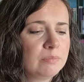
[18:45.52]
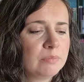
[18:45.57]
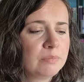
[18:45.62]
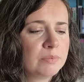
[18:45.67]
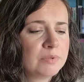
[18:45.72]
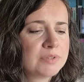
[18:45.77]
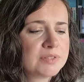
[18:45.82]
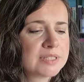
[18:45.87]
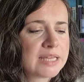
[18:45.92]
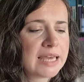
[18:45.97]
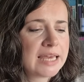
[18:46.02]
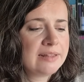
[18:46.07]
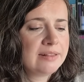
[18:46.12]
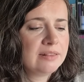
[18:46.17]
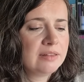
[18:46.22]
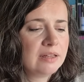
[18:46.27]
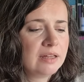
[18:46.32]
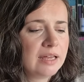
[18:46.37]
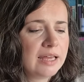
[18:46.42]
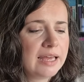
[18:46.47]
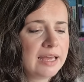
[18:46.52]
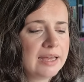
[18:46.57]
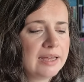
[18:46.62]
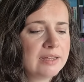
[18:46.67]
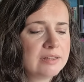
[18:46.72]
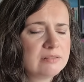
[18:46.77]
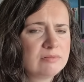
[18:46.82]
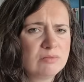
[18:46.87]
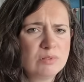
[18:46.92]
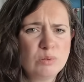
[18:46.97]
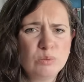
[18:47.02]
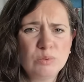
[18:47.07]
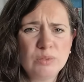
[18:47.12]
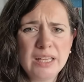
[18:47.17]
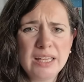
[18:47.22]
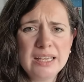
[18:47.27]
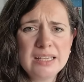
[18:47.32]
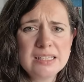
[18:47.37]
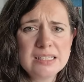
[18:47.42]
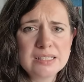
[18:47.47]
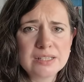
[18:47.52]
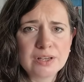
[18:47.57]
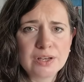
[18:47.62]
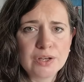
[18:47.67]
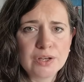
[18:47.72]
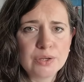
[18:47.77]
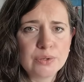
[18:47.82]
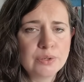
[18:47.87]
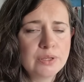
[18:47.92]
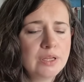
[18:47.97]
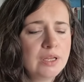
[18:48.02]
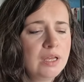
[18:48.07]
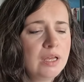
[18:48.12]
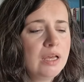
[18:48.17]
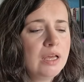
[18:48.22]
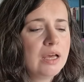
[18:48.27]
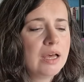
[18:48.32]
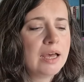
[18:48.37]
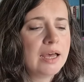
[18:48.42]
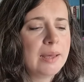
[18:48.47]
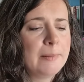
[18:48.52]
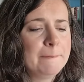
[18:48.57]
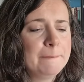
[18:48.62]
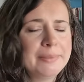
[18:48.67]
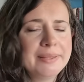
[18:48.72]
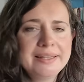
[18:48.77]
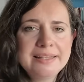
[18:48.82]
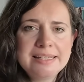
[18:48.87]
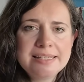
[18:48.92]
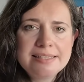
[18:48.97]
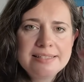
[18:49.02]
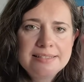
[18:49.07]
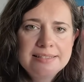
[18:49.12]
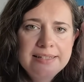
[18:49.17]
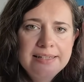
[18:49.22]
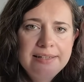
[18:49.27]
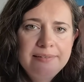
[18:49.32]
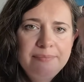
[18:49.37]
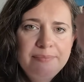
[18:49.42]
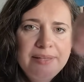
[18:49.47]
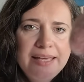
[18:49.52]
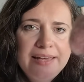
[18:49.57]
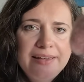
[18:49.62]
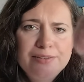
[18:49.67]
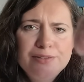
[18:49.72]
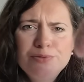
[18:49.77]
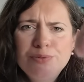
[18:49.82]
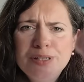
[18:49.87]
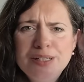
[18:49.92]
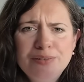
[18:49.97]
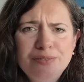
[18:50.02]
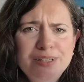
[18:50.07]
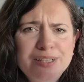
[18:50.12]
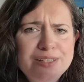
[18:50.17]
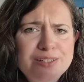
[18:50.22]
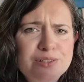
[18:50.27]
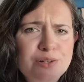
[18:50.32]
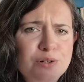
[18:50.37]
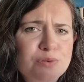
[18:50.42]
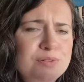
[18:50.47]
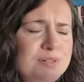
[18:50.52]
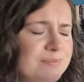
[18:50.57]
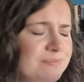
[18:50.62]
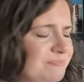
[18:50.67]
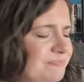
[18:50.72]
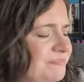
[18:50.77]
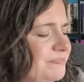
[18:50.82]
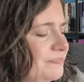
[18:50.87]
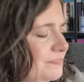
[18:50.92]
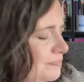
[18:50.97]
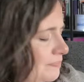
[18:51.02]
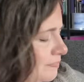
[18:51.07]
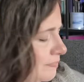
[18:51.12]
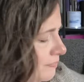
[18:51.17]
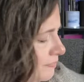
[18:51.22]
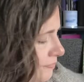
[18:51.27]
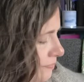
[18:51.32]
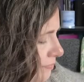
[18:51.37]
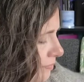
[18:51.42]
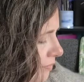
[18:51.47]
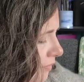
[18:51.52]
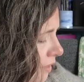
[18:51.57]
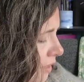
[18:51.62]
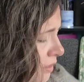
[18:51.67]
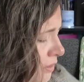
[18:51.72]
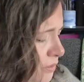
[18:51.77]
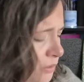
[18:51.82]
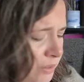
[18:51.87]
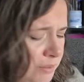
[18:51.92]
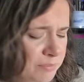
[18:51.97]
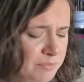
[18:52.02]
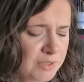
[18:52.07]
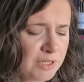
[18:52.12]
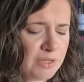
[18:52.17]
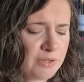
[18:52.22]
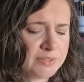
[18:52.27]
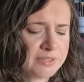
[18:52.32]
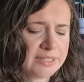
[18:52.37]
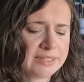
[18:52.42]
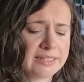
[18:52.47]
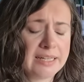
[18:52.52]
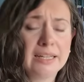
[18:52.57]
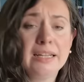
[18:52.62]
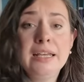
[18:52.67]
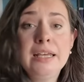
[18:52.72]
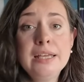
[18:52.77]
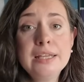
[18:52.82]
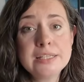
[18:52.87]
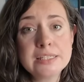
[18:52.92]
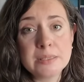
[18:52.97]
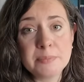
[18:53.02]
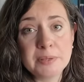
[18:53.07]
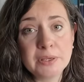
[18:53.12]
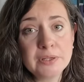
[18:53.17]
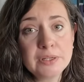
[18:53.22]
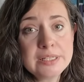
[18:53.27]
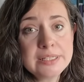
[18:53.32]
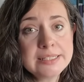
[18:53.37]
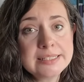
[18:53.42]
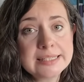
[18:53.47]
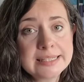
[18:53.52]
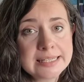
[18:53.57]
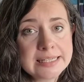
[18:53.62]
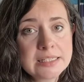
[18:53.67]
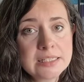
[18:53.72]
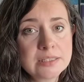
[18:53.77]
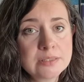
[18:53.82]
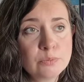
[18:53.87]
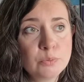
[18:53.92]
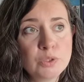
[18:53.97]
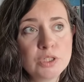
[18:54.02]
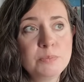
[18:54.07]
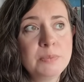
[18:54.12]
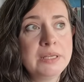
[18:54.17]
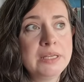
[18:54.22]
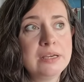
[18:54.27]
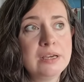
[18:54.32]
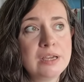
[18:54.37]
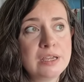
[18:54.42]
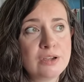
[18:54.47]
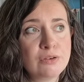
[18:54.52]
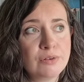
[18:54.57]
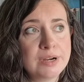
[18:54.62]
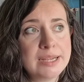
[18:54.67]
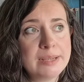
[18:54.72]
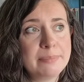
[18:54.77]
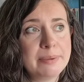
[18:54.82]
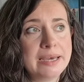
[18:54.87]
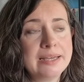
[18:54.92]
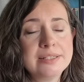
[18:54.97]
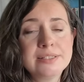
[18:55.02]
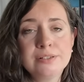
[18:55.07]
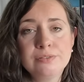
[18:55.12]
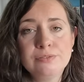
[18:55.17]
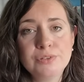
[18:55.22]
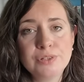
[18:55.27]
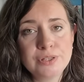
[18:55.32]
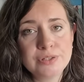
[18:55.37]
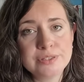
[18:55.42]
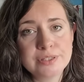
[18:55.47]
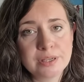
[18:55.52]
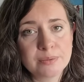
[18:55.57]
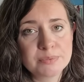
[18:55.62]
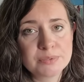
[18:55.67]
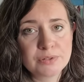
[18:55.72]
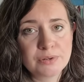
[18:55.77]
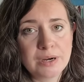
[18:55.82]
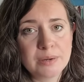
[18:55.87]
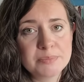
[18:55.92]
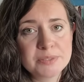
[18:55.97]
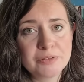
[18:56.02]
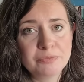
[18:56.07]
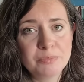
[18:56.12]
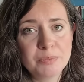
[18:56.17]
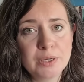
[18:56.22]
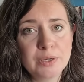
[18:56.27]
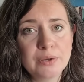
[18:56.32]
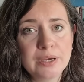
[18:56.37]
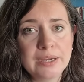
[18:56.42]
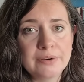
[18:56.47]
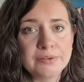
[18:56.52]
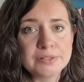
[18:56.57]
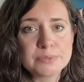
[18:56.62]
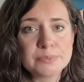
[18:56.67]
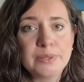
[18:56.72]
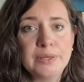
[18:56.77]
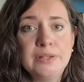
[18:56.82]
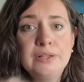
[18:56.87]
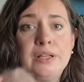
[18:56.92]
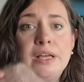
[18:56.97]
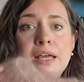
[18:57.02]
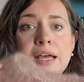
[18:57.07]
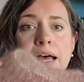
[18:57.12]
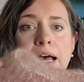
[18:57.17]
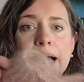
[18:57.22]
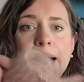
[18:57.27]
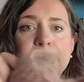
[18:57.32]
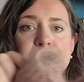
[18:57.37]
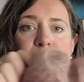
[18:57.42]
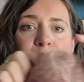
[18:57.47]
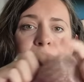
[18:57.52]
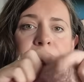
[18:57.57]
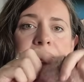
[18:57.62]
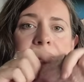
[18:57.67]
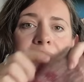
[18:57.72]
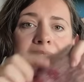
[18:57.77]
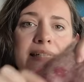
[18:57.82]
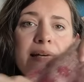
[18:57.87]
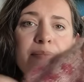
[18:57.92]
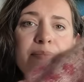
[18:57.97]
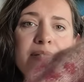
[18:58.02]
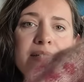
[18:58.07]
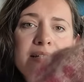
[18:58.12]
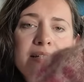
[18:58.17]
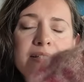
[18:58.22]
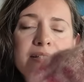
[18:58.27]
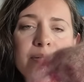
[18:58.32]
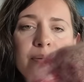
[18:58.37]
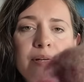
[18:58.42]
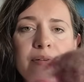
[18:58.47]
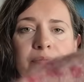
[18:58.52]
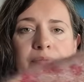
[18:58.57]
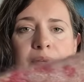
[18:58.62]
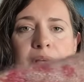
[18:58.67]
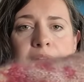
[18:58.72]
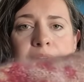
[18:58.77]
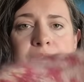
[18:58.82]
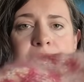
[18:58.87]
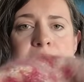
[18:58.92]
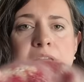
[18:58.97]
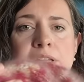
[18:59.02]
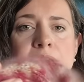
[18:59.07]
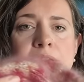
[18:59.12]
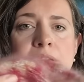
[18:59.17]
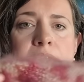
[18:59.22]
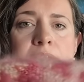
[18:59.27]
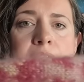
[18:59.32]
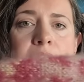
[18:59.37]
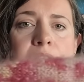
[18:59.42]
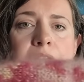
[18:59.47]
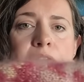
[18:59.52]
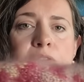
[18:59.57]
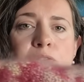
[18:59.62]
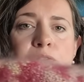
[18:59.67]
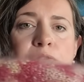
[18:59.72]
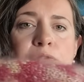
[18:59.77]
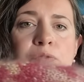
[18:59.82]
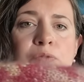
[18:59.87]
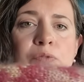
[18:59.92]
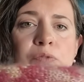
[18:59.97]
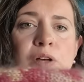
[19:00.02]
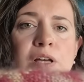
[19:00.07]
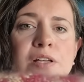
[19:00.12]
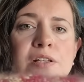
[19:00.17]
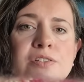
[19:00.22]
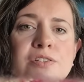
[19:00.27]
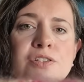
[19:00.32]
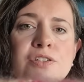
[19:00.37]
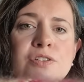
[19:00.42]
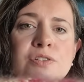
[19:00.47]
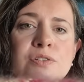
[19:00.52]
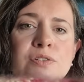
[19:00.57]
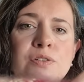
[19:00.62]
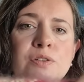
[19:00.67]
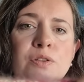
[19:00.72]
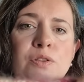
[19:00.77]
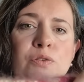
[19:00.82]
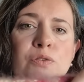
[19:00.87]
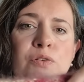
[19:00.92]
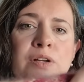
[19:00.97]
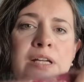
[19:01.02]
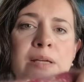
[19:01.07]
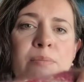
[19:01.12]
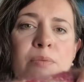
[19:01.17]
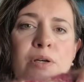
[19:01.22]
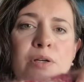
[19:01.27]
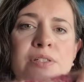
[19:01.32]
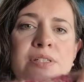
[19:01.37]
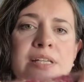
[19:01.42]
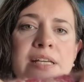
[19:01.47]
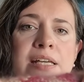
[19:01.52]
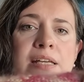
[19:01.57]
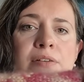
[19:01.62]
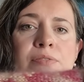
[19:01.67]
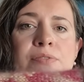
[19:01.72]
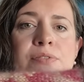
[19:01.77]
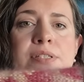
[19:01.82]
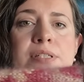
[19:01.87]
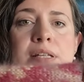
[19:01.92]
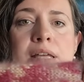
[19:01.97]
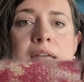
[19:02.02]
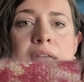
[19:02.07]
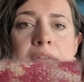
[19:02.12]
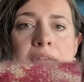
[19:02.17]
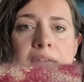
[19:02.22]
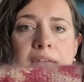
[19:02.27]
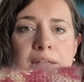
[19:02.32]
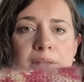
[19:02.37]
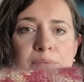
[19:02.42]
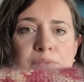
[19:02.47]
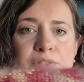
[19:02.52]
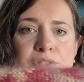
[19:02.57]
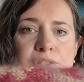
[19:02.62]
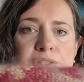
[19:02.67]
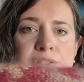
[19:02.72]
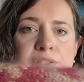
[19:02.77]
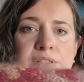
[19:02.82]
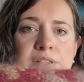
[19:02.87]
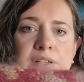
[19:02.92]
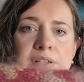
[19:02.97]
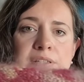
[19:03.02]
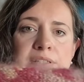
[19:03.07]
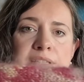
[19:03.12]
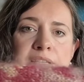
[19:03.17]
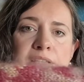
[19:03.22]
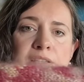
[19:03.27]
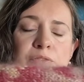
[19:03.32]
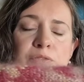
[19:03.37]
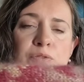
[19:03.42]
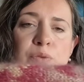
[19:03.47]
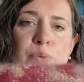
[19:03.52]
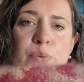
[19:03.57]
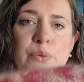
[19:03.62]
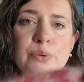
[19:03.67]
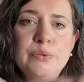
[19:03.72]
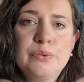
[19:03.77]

skein that I had years ago. But this, it's really, really soft. So I'm using that. To be honest, this would be a great pattern for using up scraps of mohair as well. I was really tempted. So I've done the first 3 motifs, and I was just starting the 4th,